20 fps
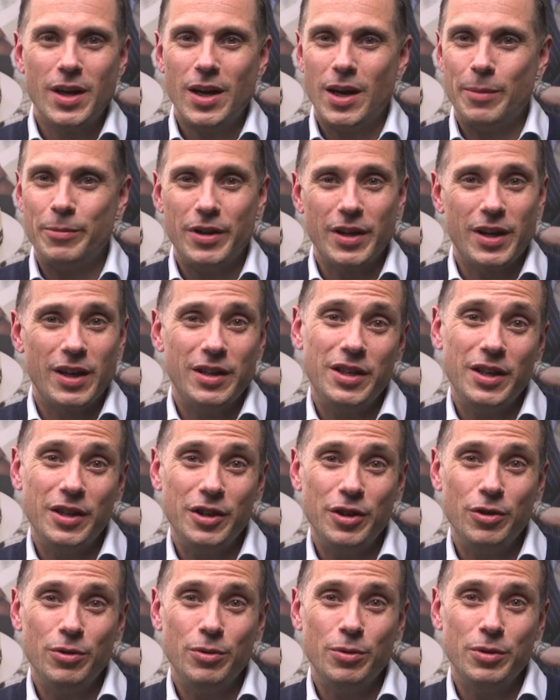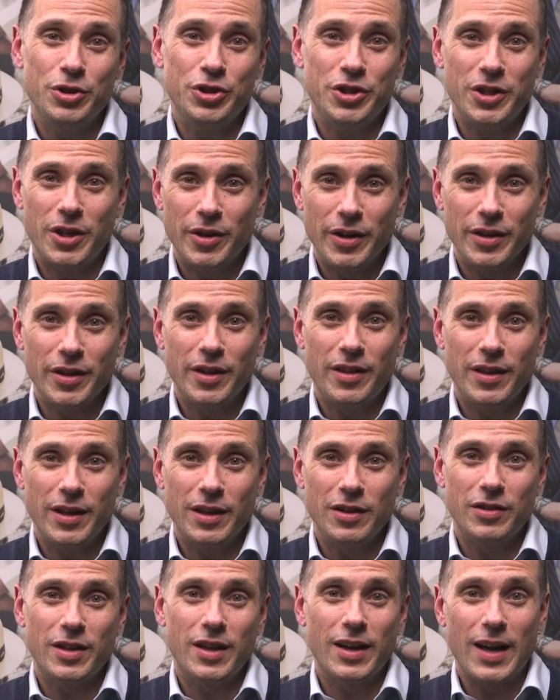I'm gonna continue sharing the
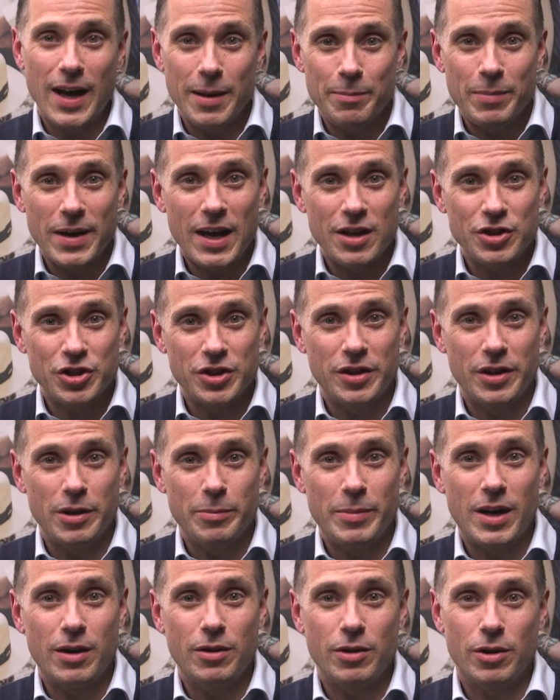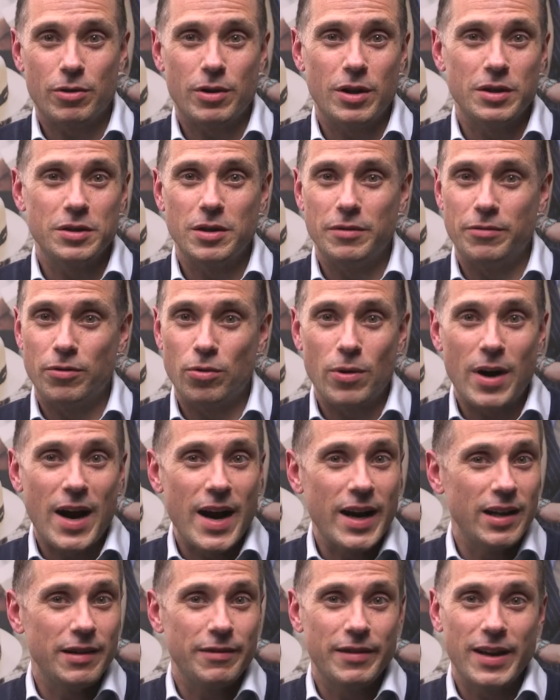things that I'm passionate about across a
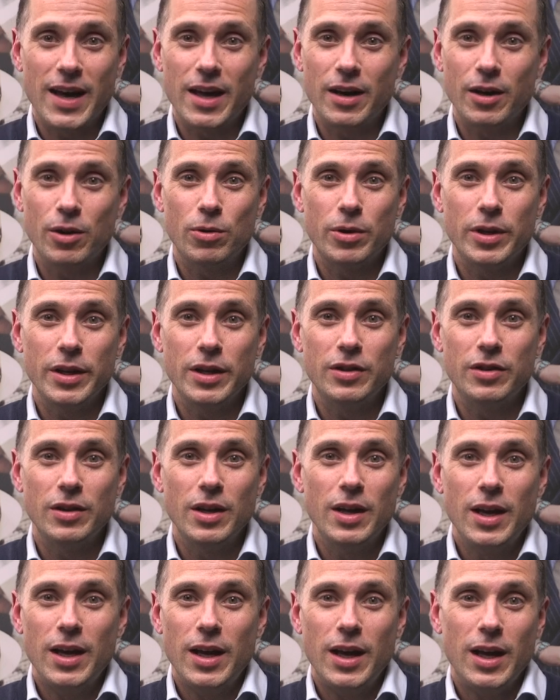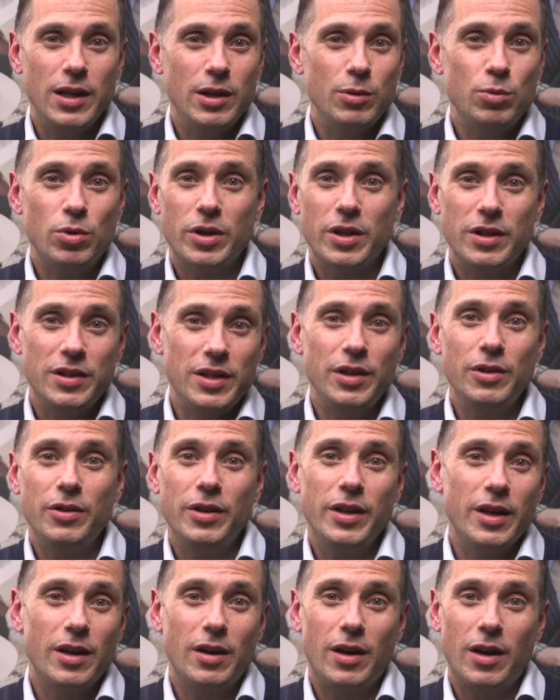variety of categories, and you will continue
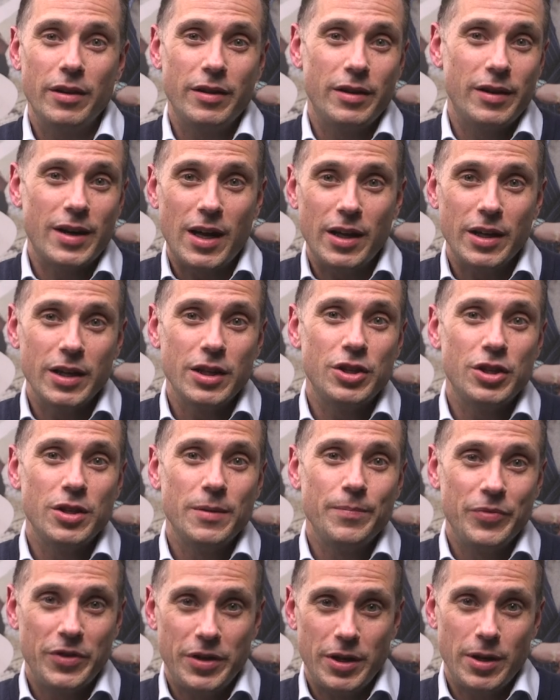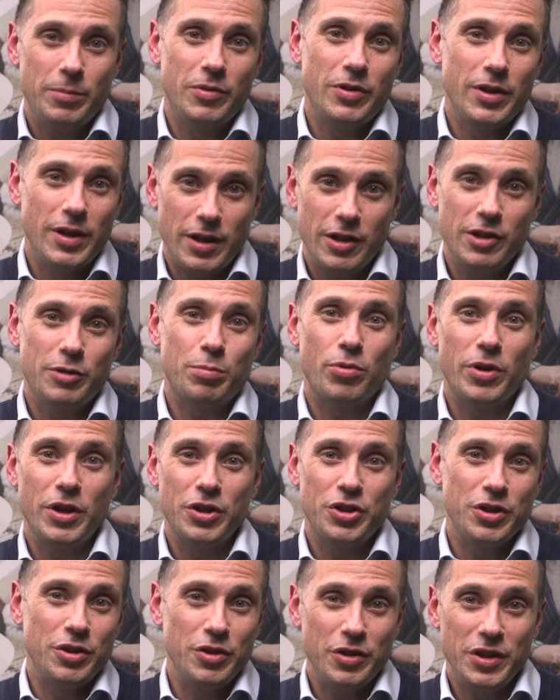to get all the knowledge, tips, and
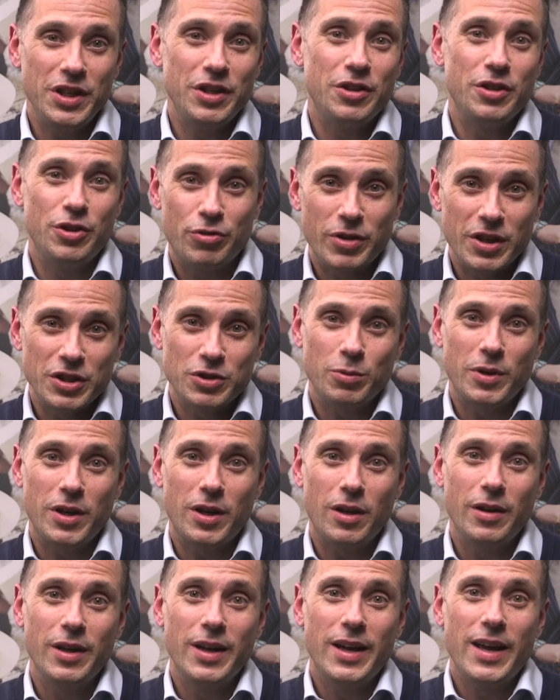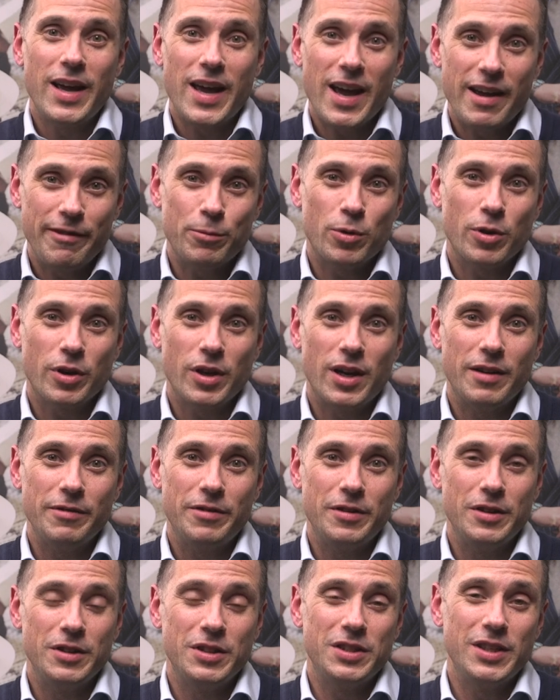inspiration you need to dress well, have more
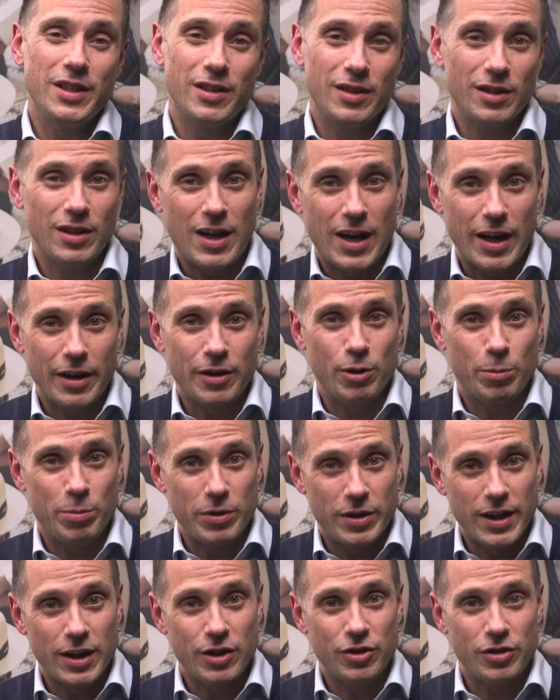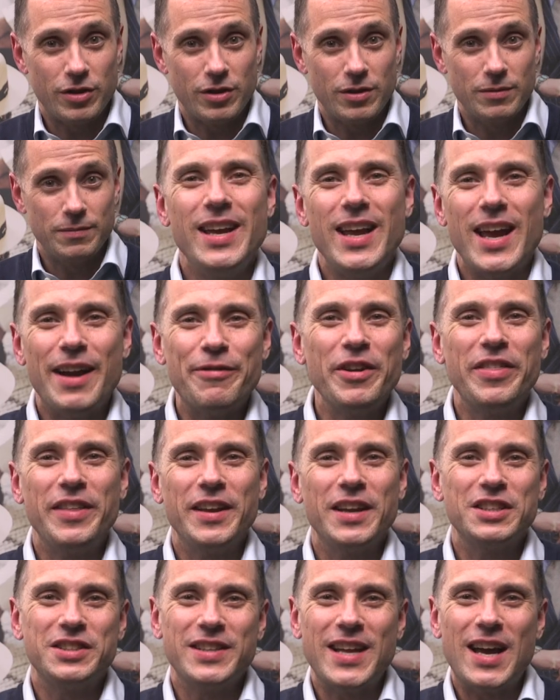confidence, and unlock your potential.
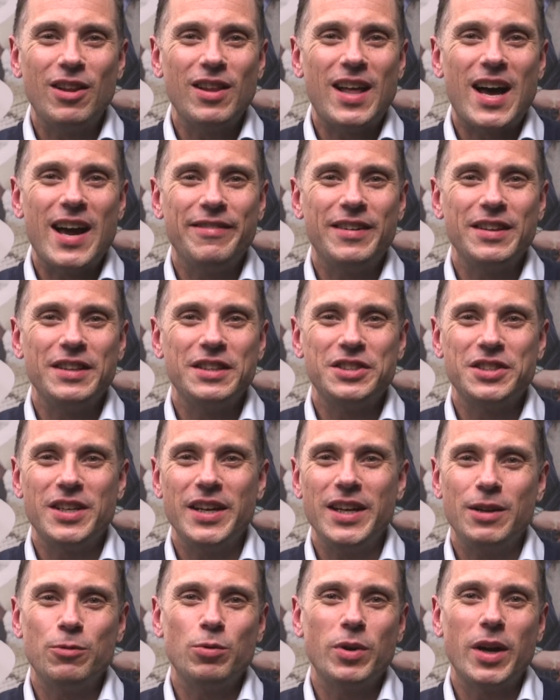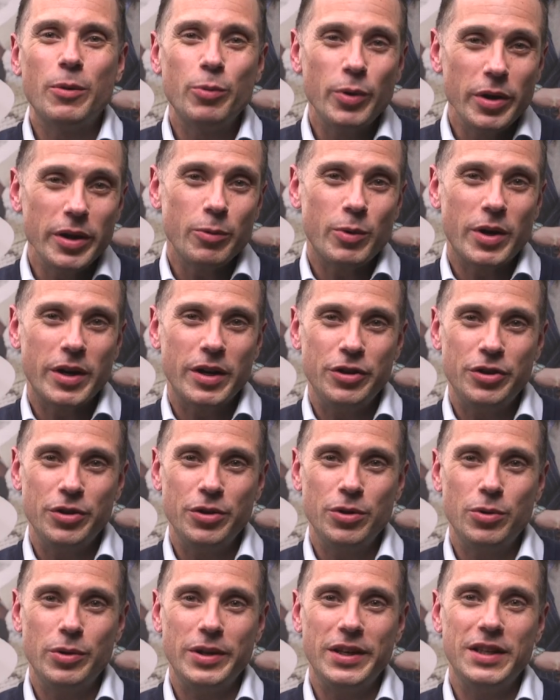Everything is now live on the site, and what I really wanna
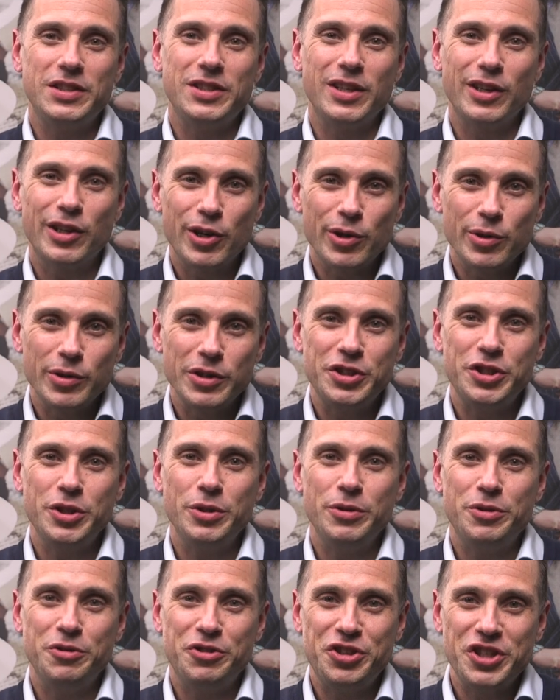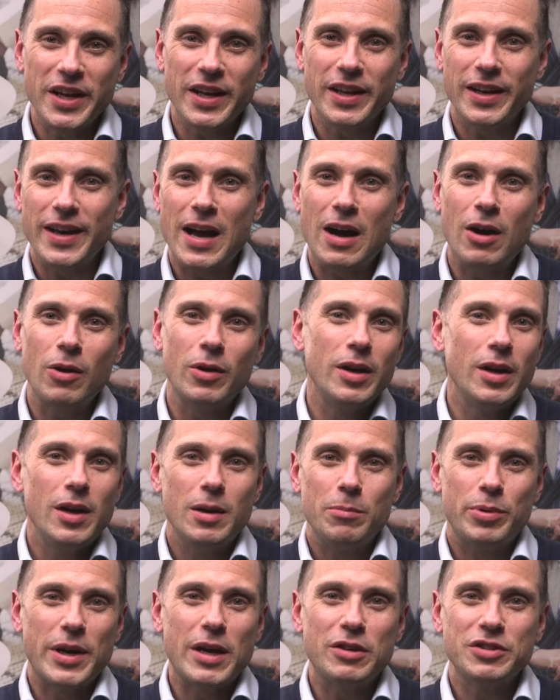do is encourage you to check it out,
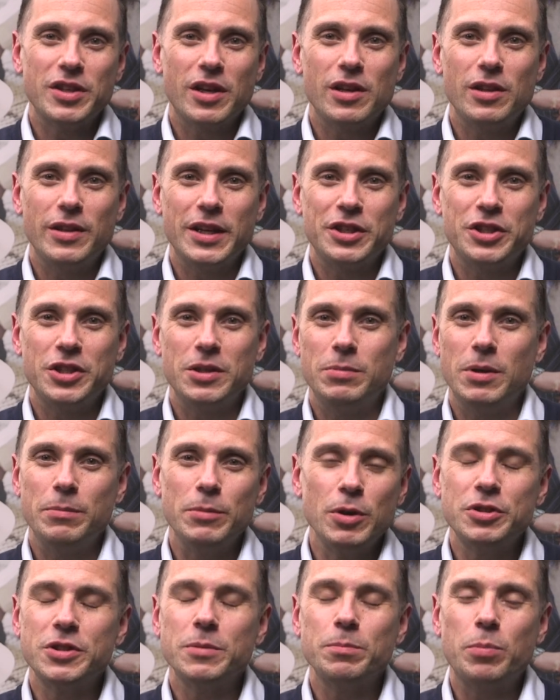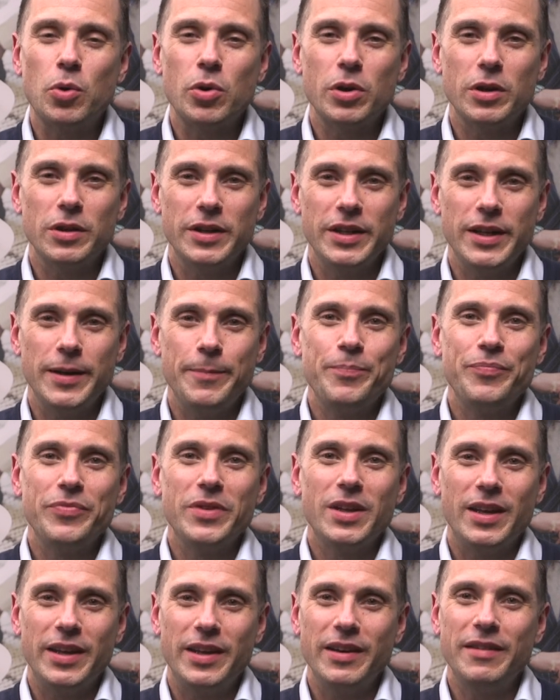browse the collection, but most importantly,
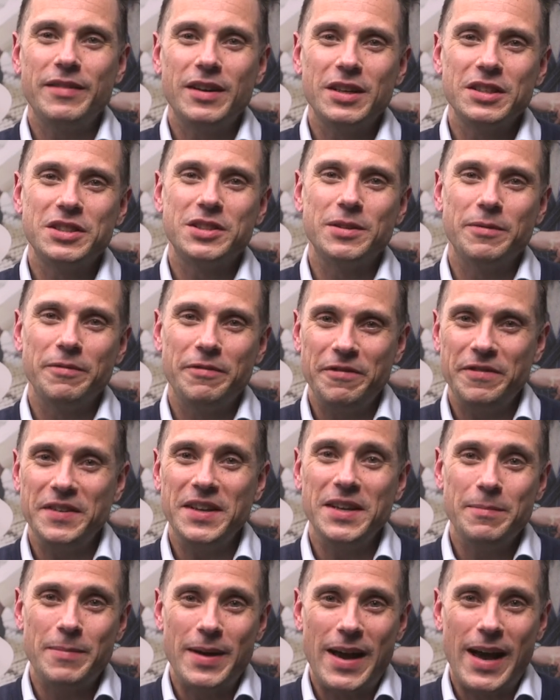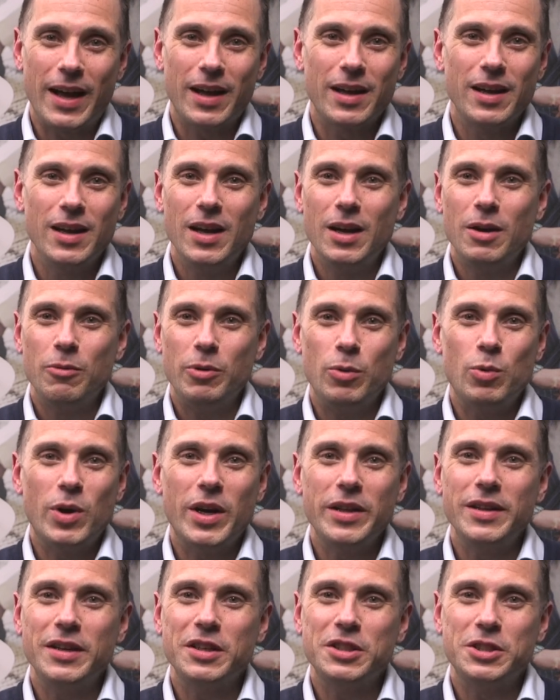give us some feedback. We
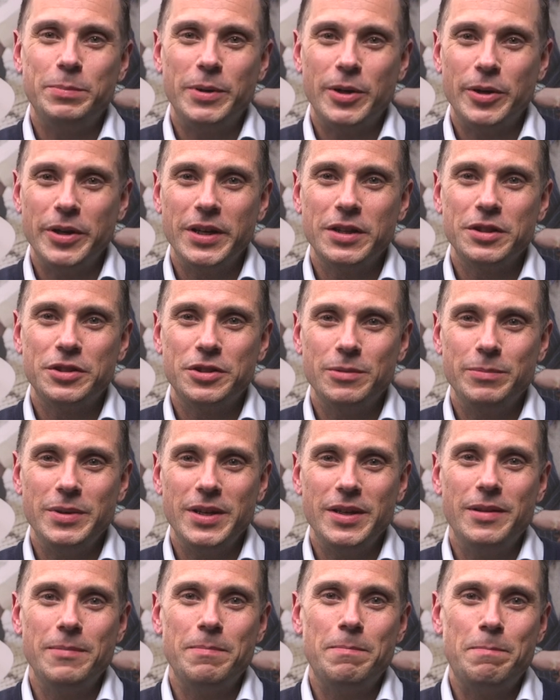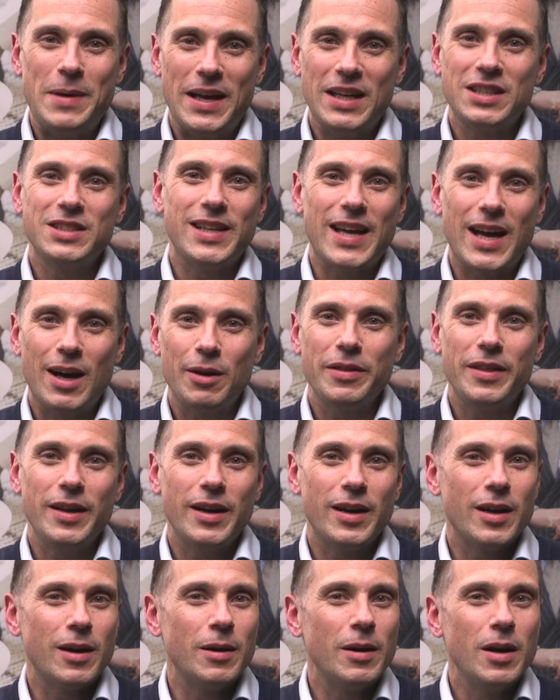want the experience to be the best out
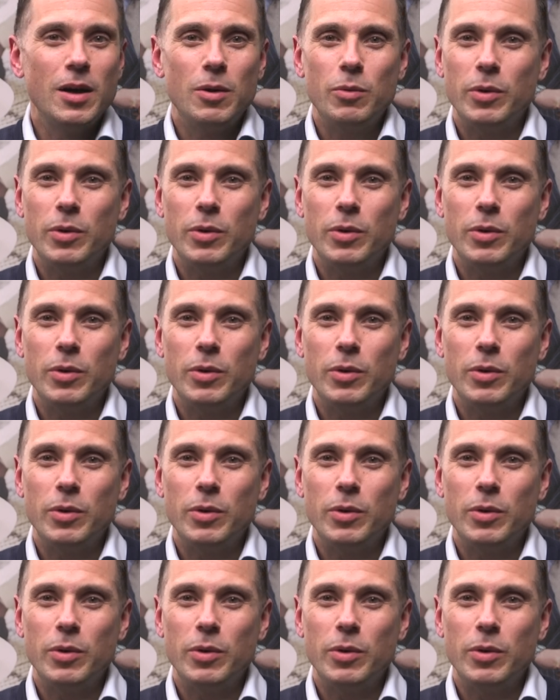there.